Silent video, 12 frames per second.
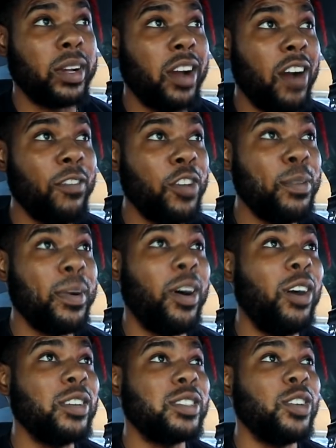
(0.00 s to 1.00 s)
recovery, but
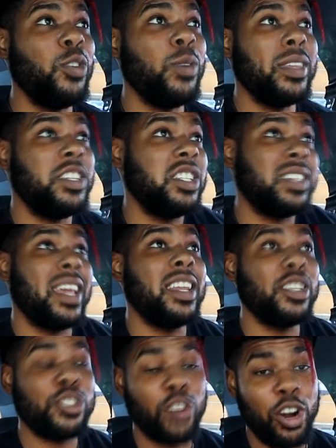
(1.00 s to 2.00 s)
also with just
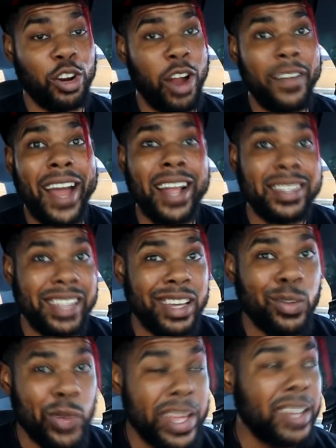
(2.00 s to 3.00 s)
getting stronger. I've got
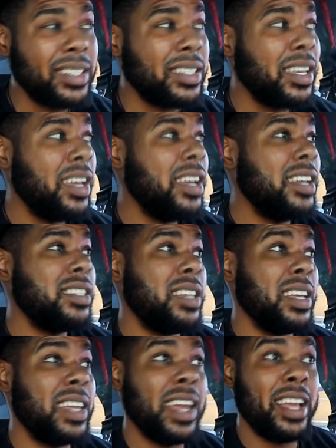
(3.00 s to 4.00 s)
10 weeks
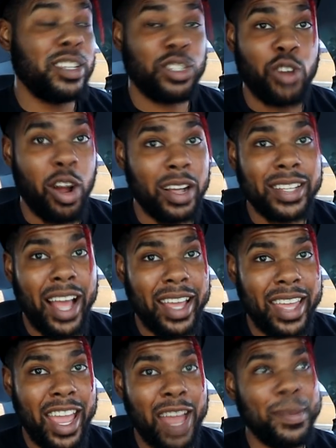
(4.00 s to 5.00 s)
to get as strong as I
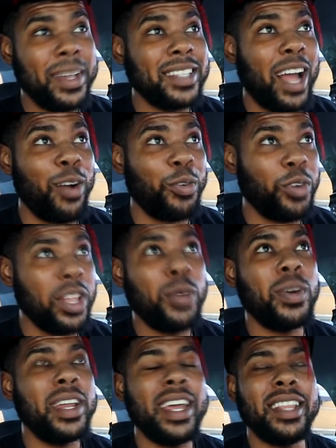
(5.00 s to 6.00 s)
can because I really
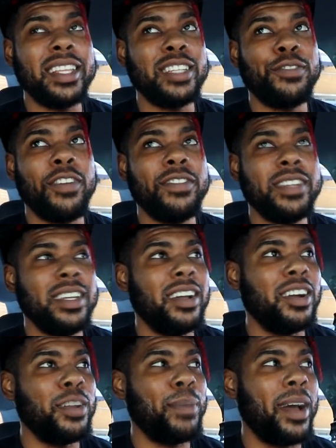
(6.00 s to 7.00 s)
wanna hit this 1,500
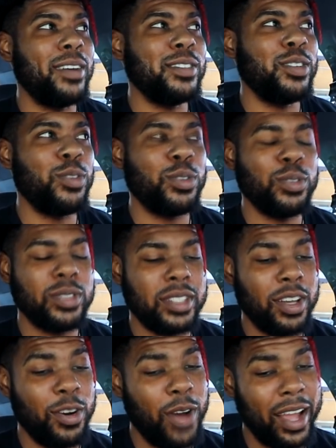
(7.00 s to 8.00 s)
pound total
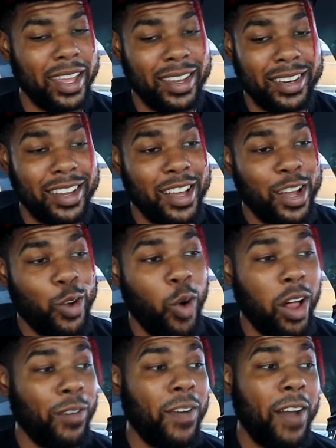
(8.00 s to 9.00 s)
so I can
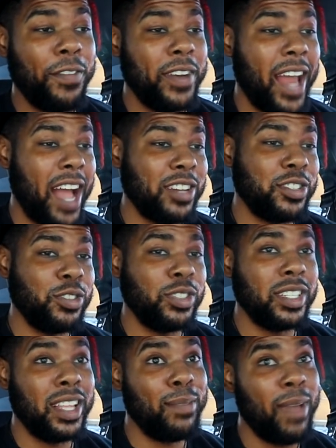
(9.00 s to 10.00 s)
qualify for
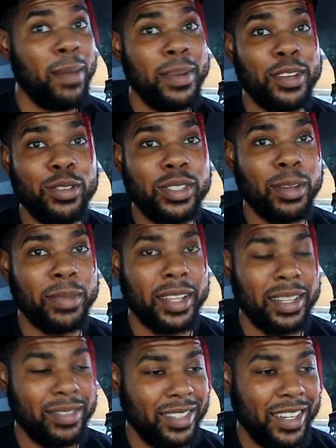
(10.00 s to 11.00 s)
nationals and then maybe do
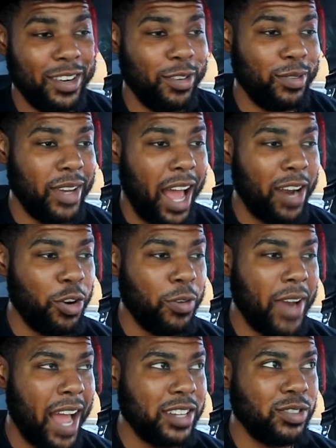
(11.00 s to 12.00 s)
something, you know, I don't know,
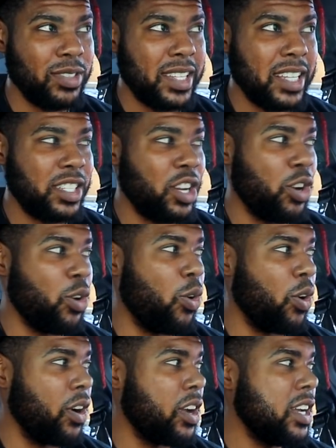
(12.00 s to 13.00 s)
nationals this year,
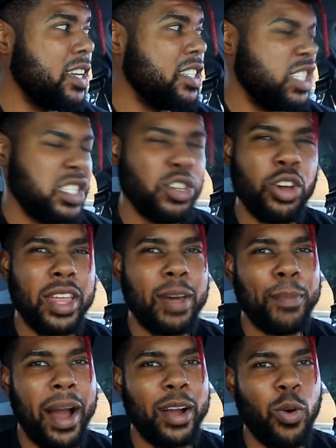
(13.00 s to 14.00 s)
or just know
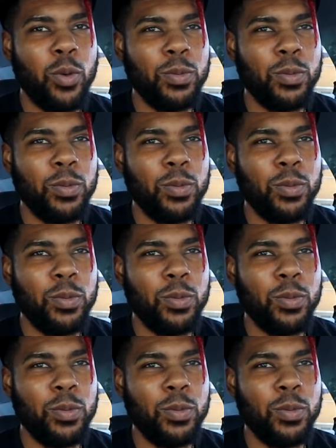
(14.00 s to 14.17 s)
that my